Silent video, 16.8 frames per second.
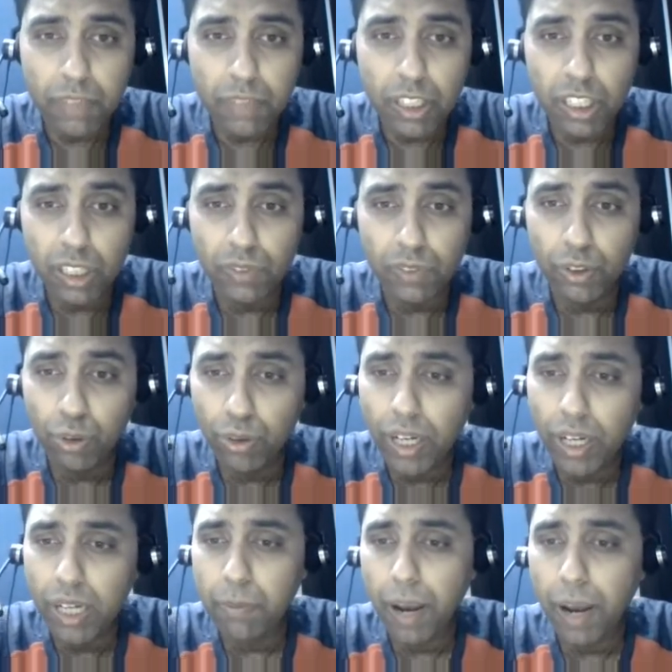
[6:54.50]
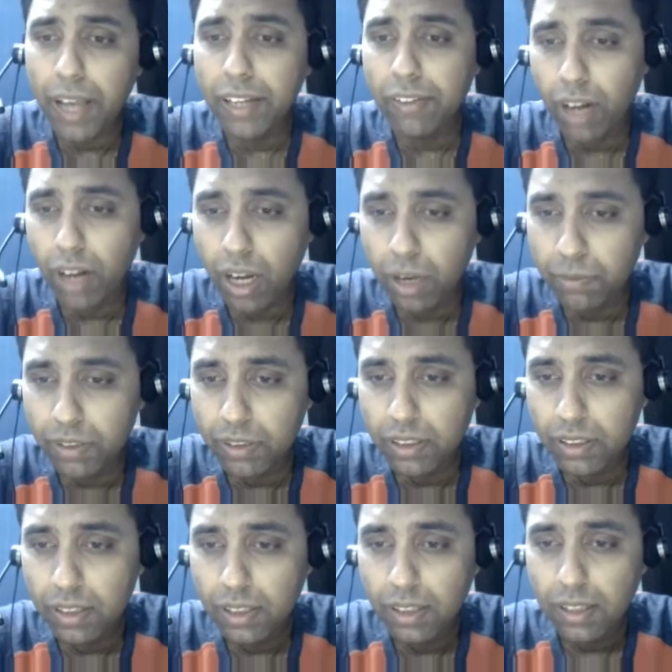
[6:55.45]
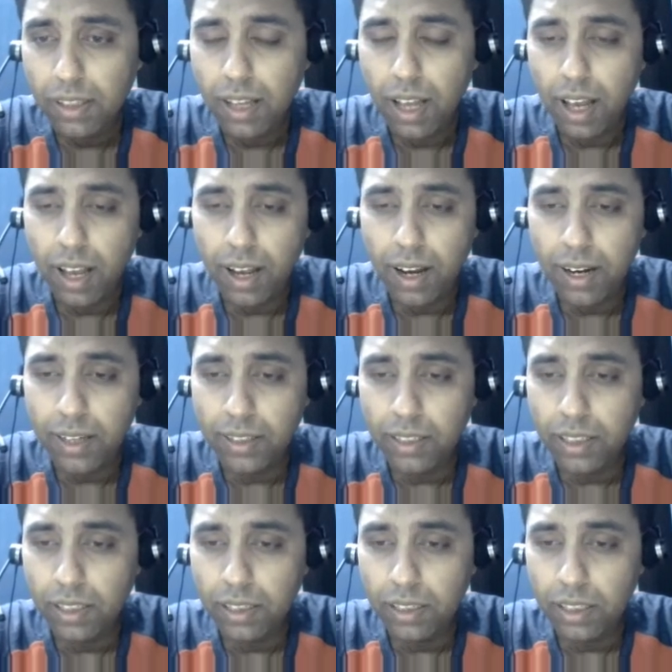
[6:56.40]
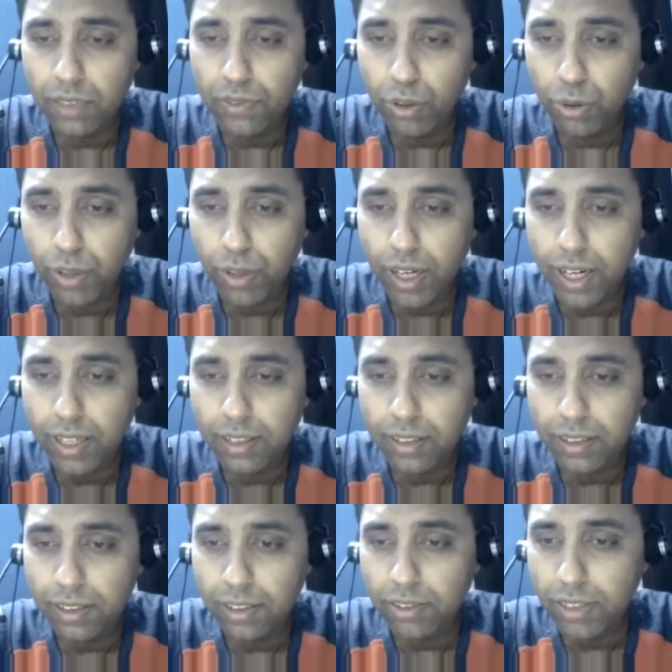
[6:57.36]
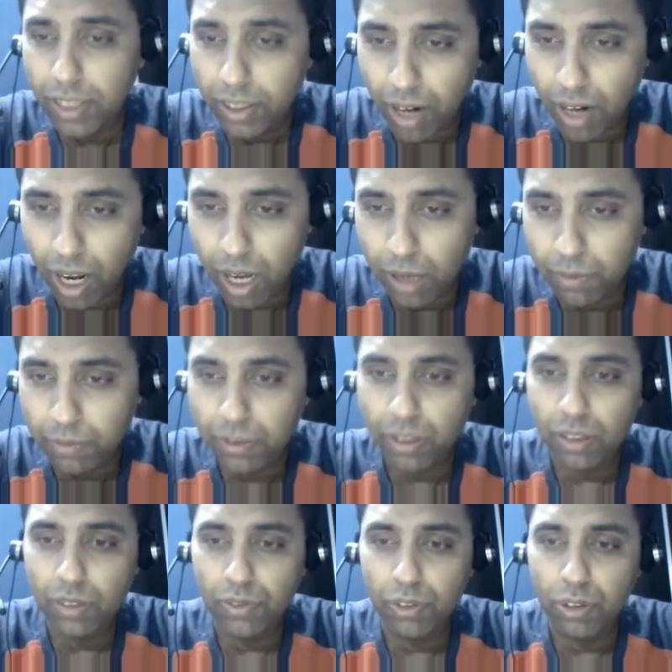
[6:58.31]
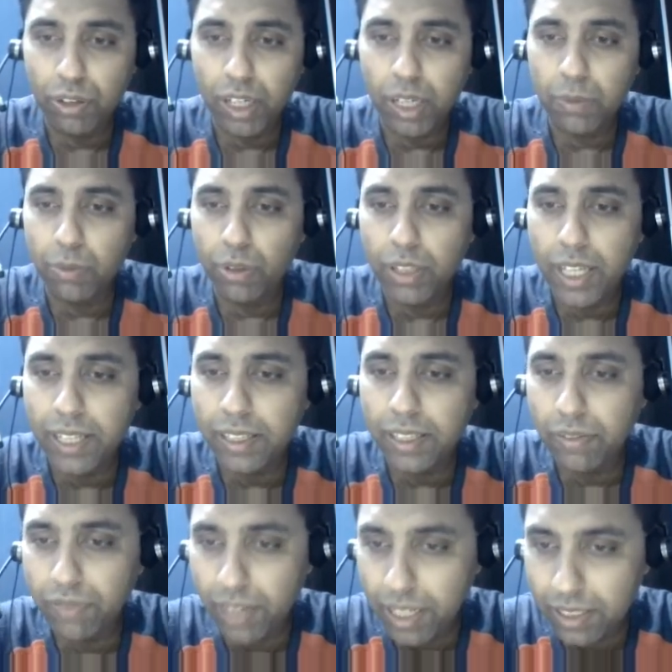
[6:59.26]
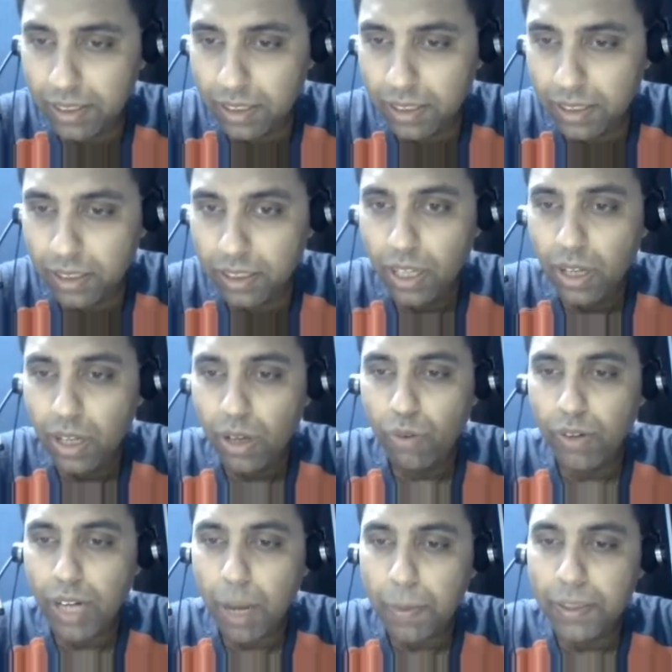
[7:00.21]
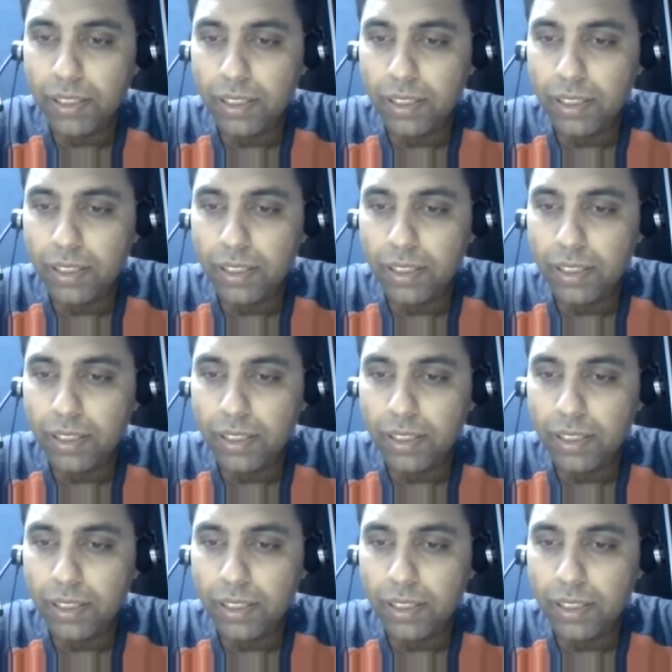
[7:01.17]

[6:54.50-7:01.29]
if you look at bigrams, and if you look at 3 grams, or if you look at more lengthy phrases, what happens